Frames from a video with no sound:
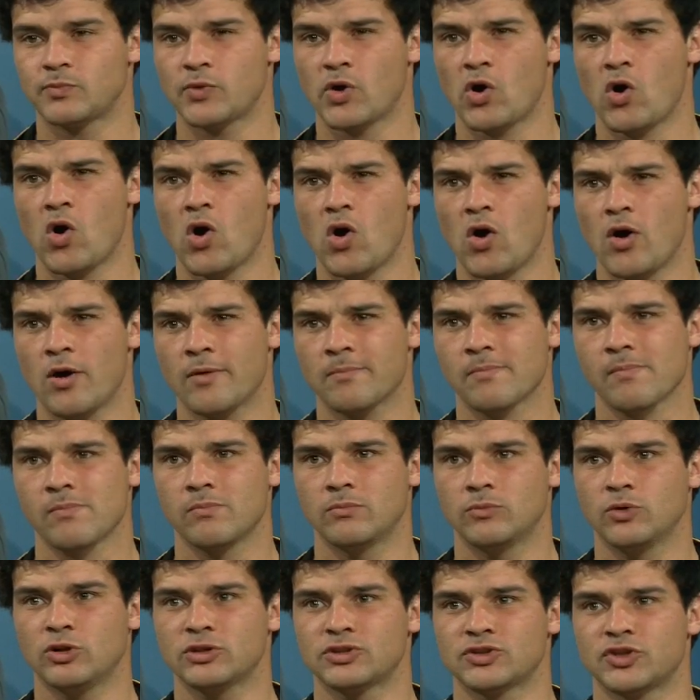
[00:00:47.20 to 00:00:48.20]
Oh,
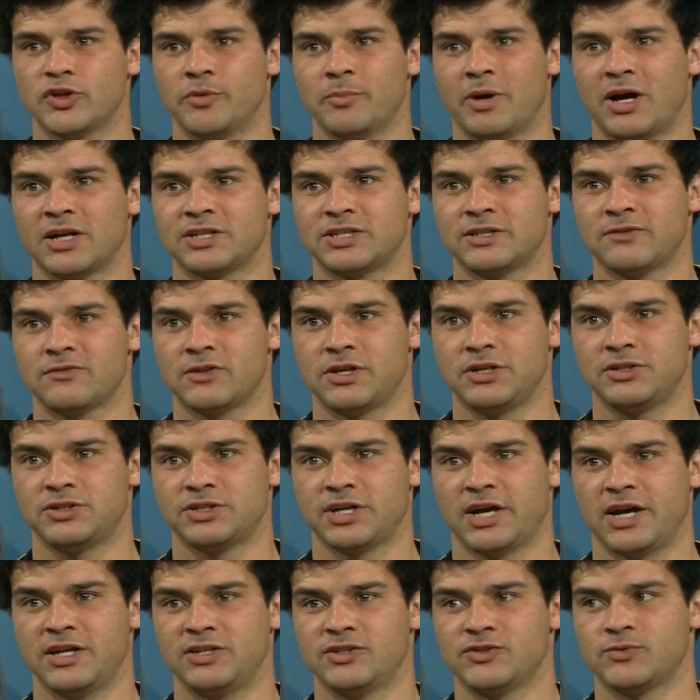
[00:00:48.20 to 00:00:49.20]
not too much. Everything
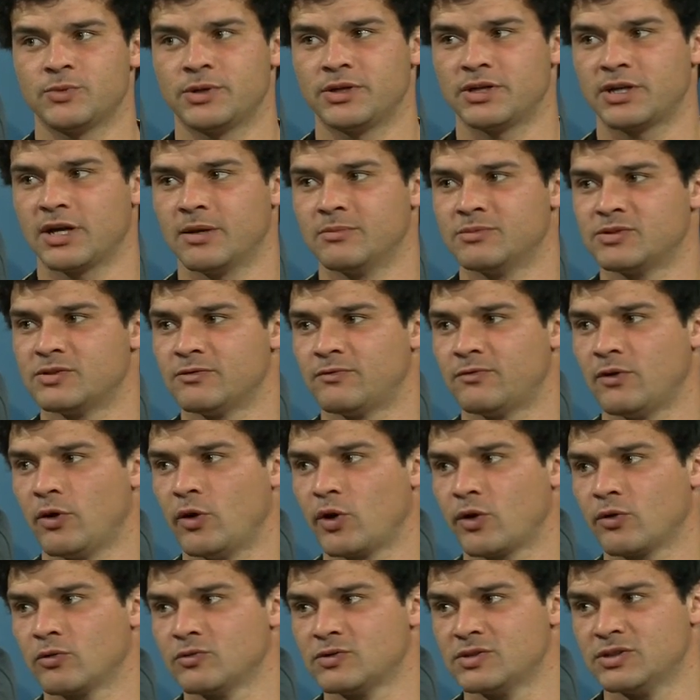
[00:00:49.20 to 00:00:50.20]
changes when it comes to
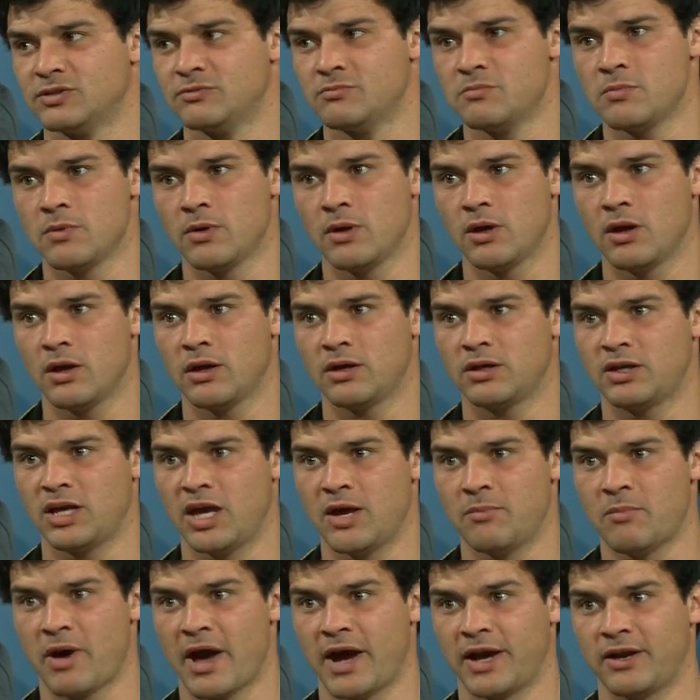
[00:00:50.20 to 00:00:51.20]
finals, and
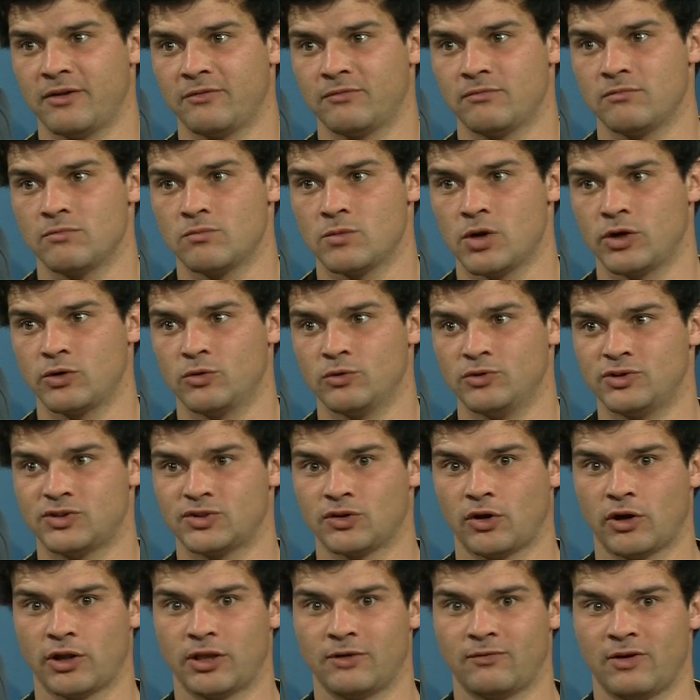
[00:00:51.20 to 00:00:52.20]
Main are a good
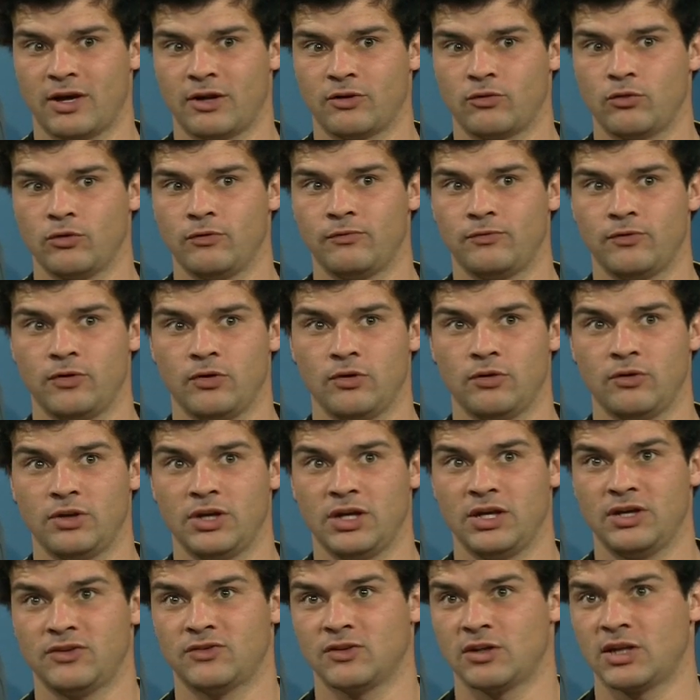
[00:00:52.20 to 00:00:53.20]
side. They've had a good few
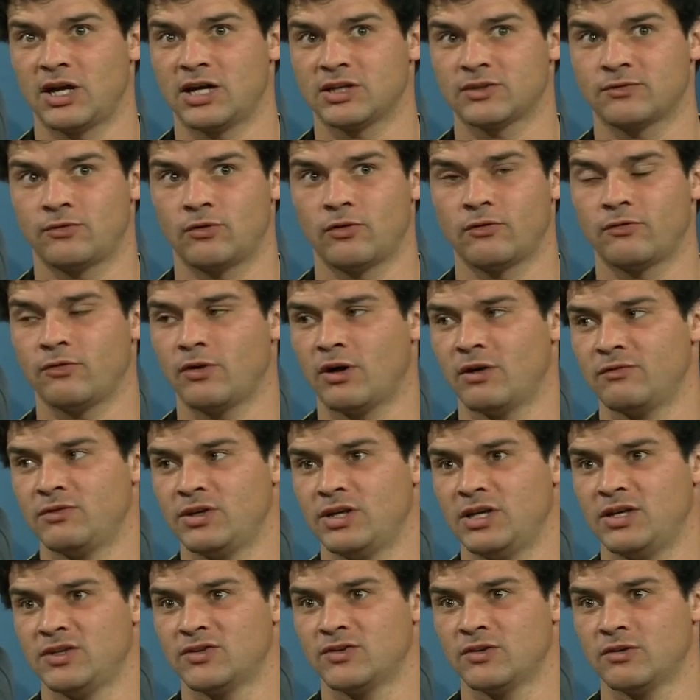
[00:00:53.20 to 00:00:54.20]
years, the last 4 or 5
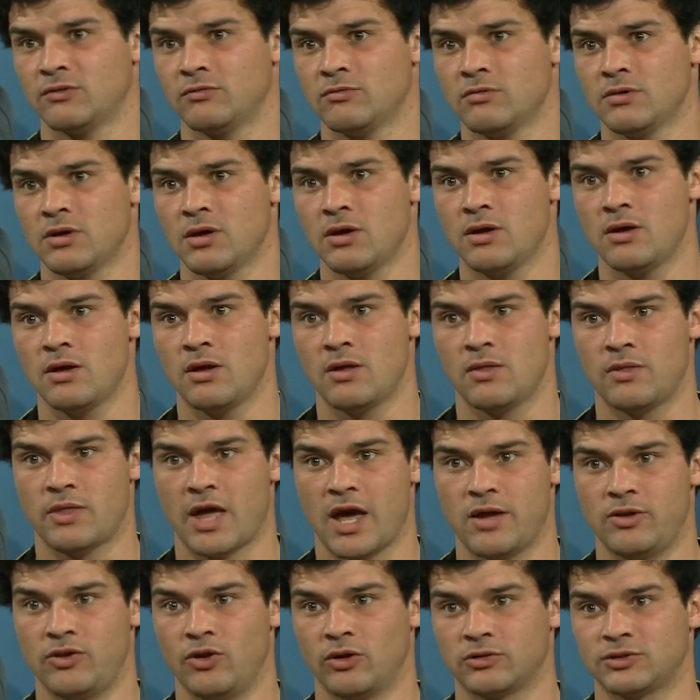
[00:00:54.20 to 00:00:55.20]
years, and
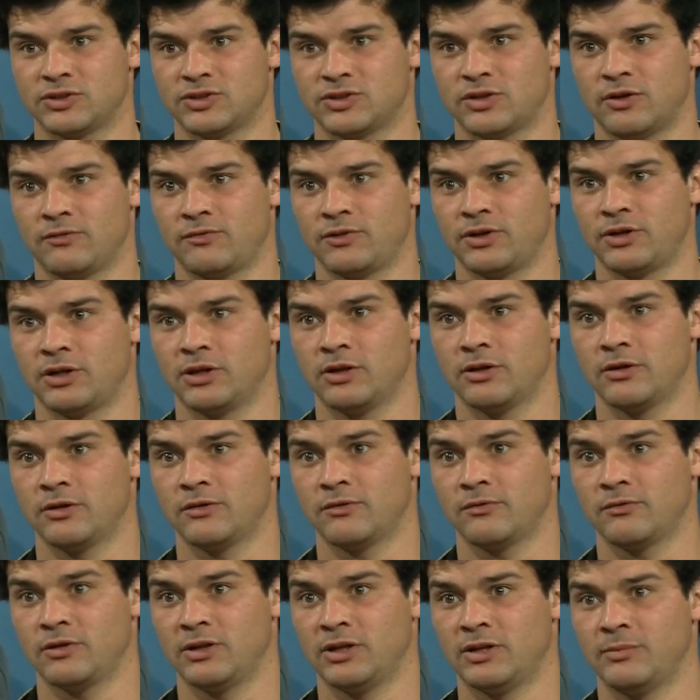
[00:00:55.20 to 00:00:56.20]
they knocked us off in an
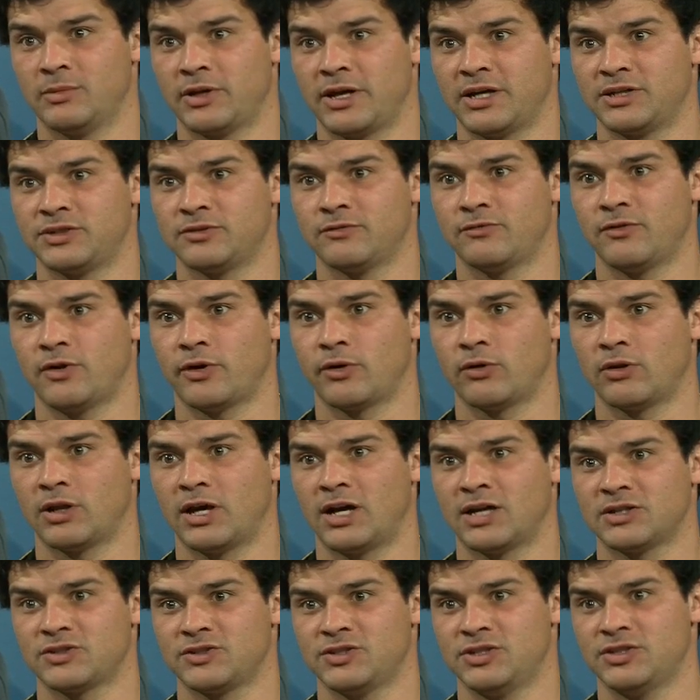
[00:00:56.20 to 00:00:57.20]
elimination final
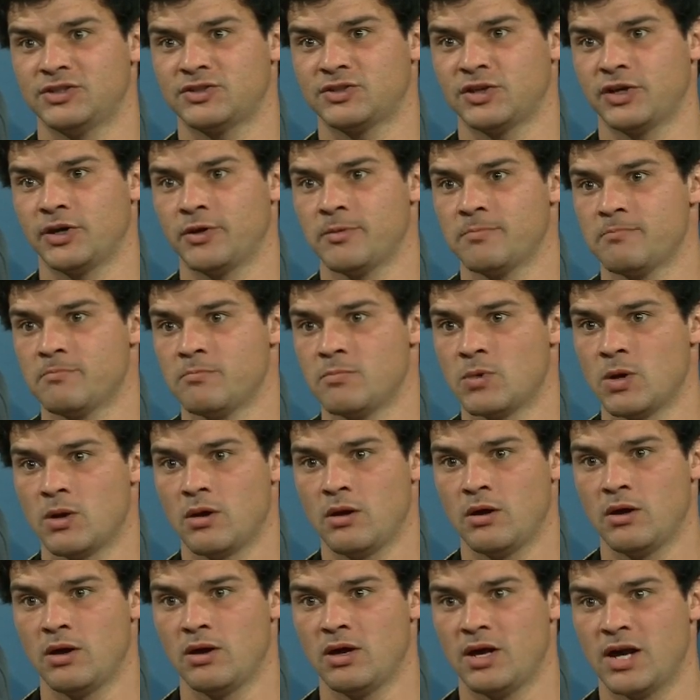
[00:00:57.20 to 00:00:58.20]
last year, so
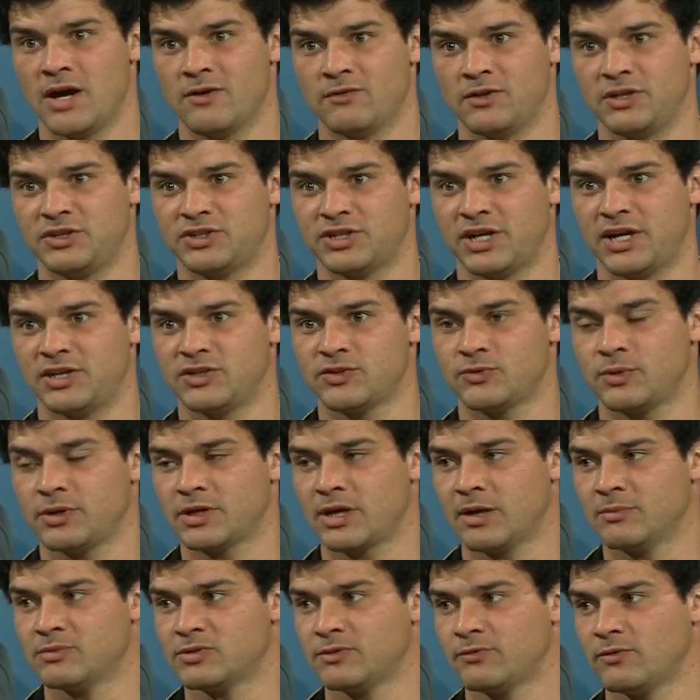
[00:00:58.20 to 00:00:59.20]
everything changes when it
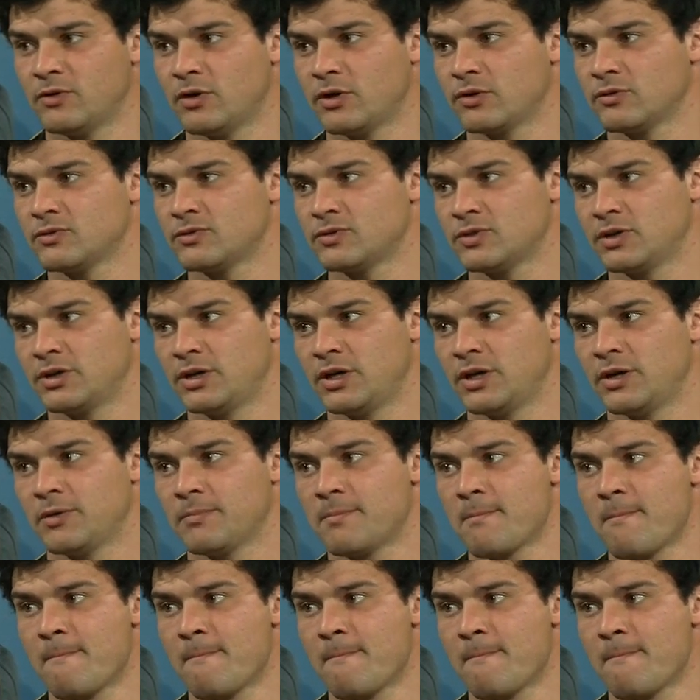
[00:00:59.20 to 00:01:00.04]
comes to finals, so yeah.